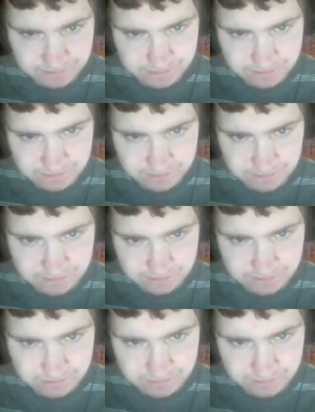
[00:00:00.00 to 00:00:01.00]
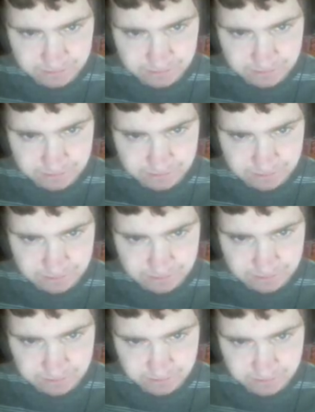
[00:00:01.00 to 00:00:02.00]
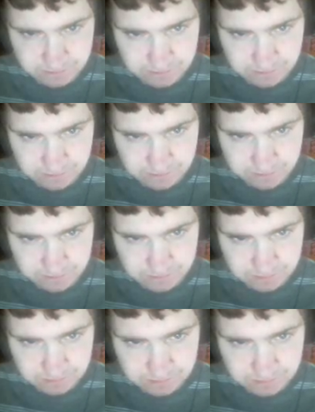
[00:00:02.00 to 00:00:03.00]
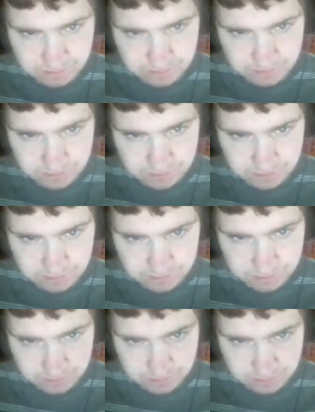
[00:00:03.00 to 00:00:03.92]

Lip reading: [no speech]